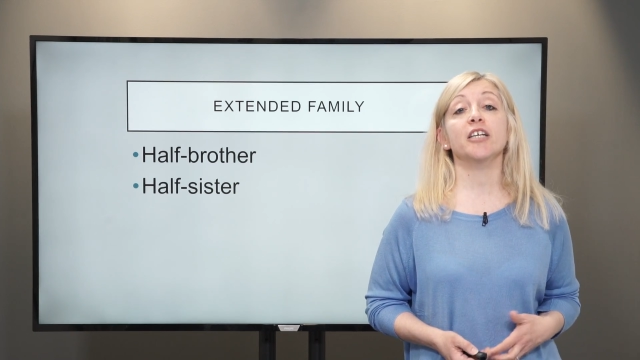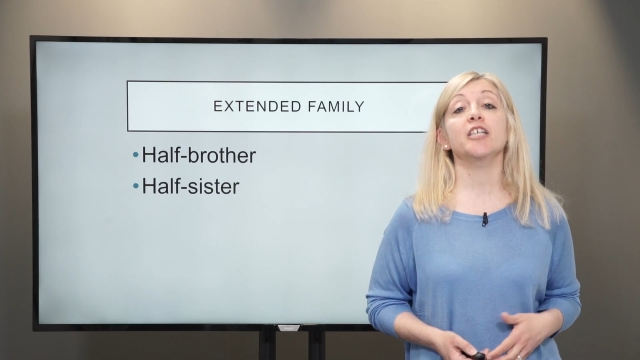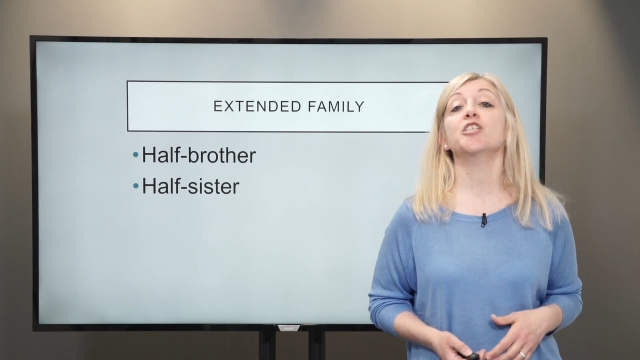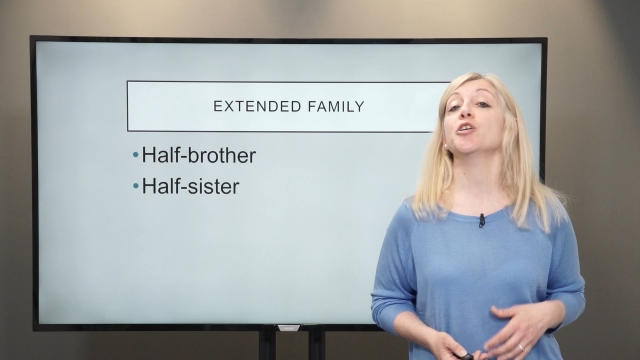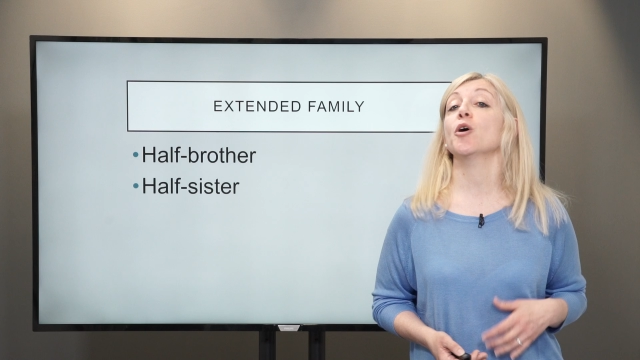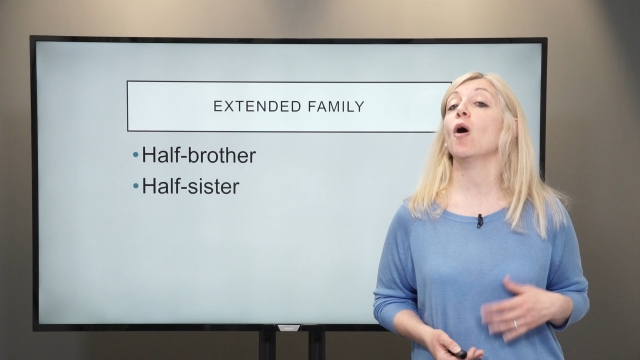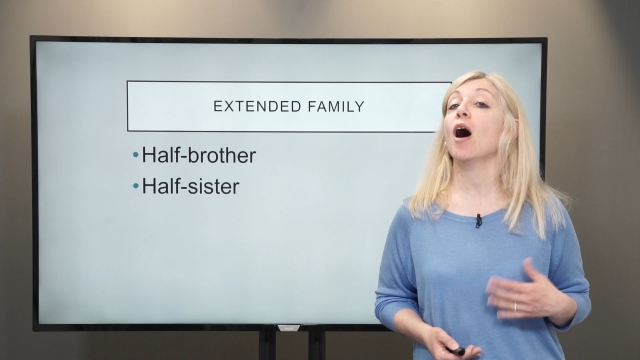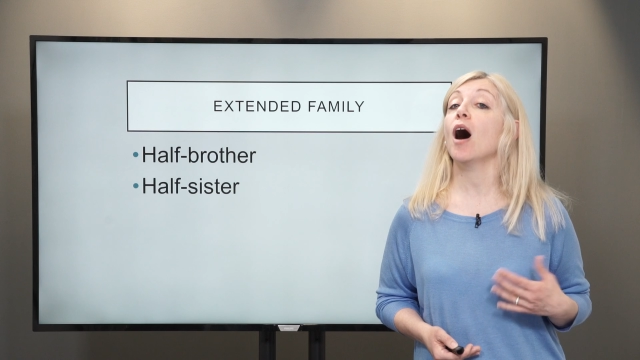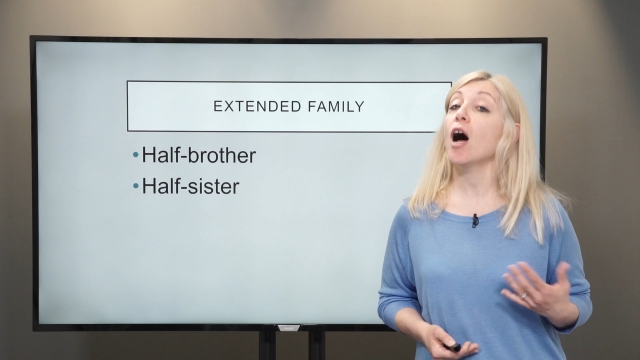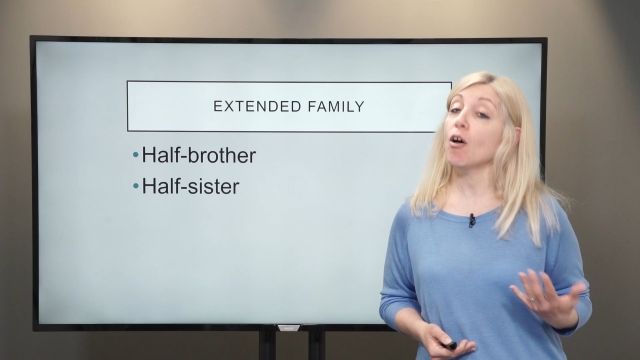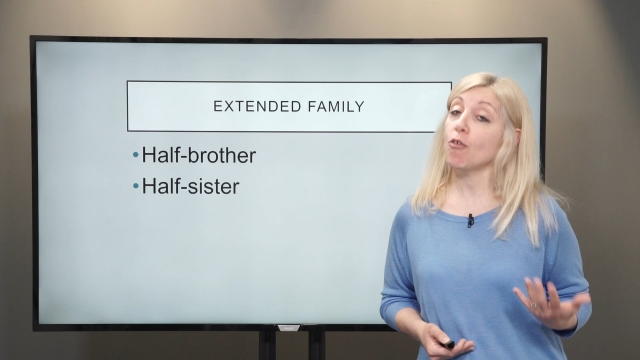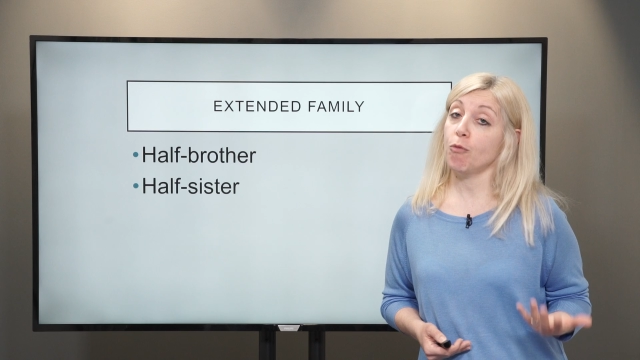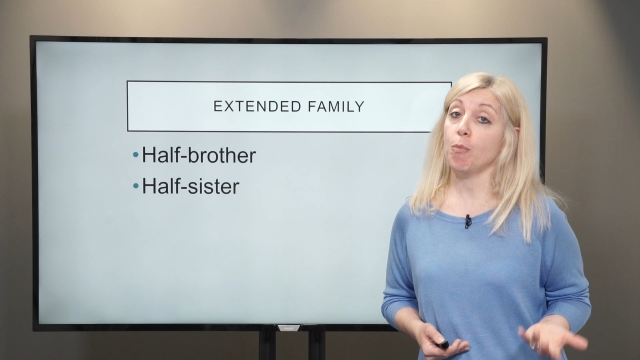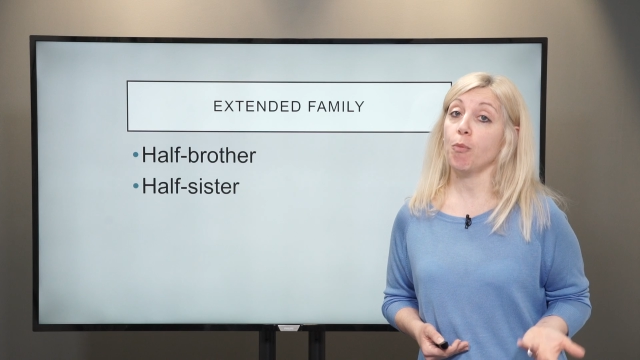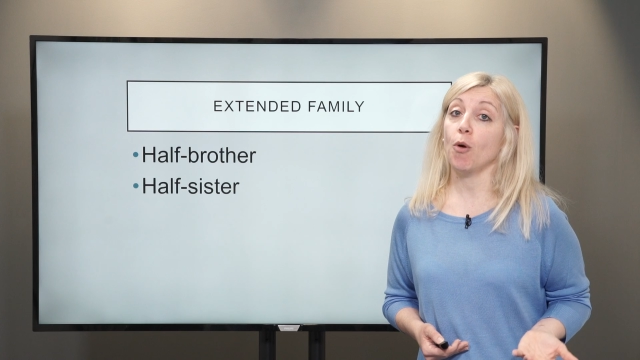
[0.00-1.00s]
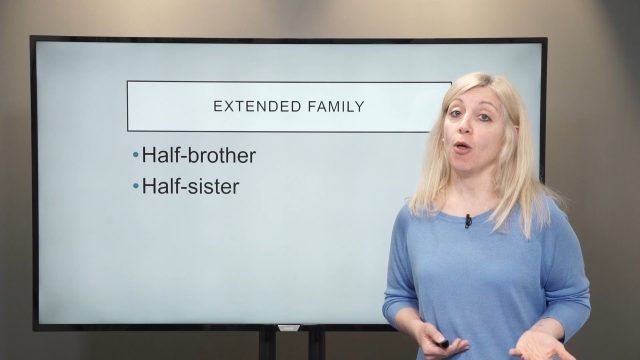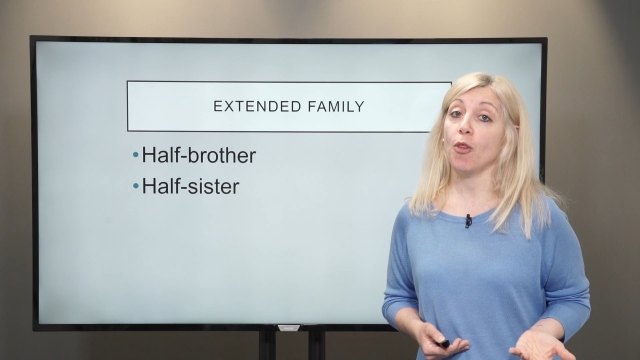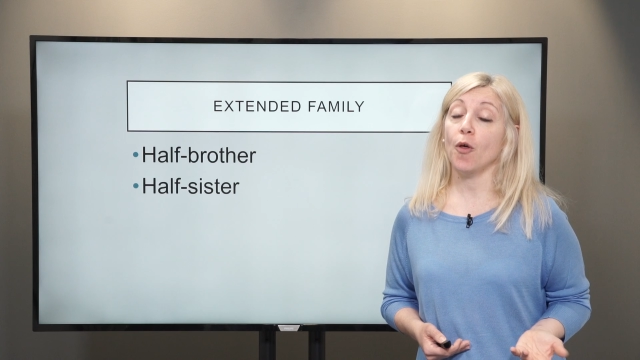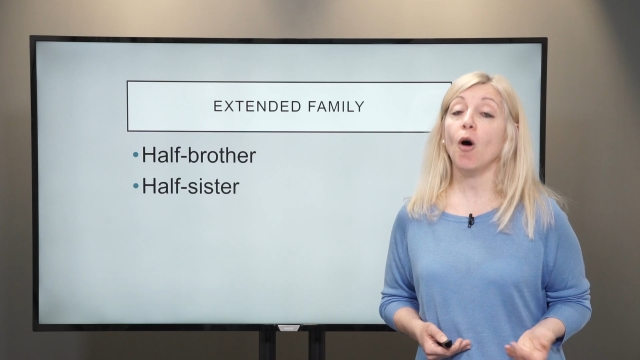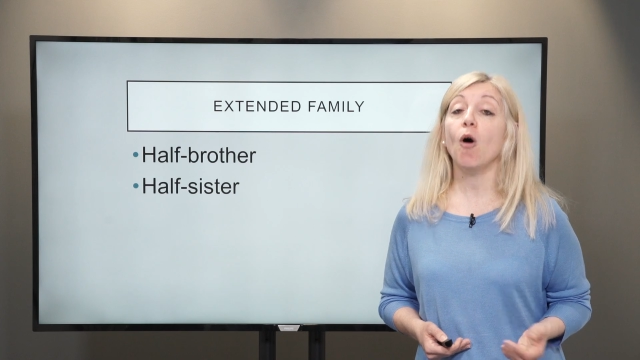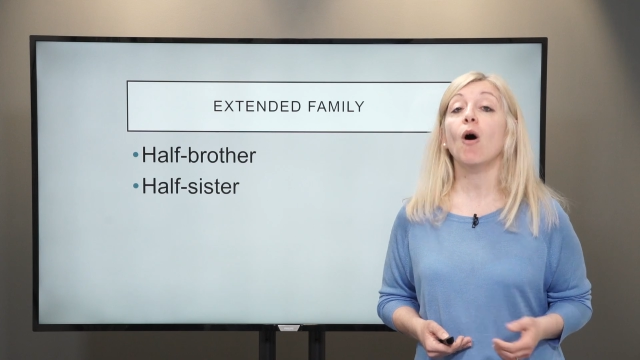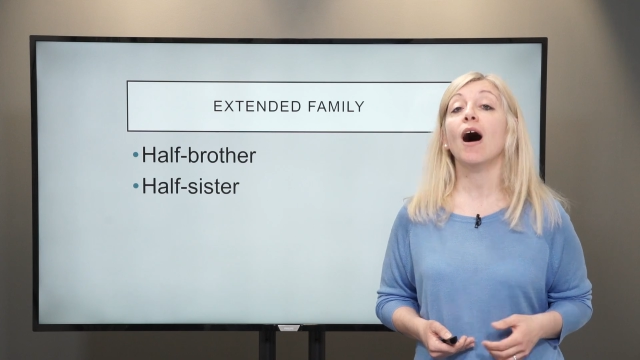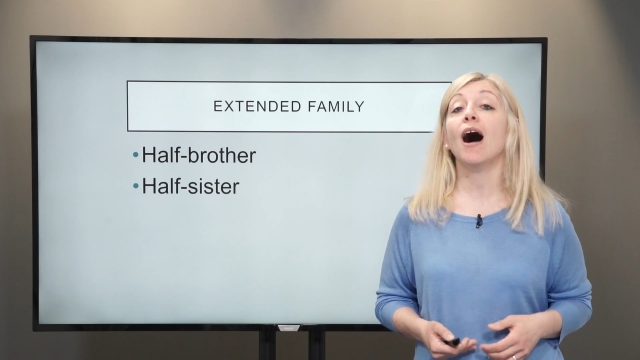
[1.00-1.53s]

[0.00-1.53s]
is your half brother or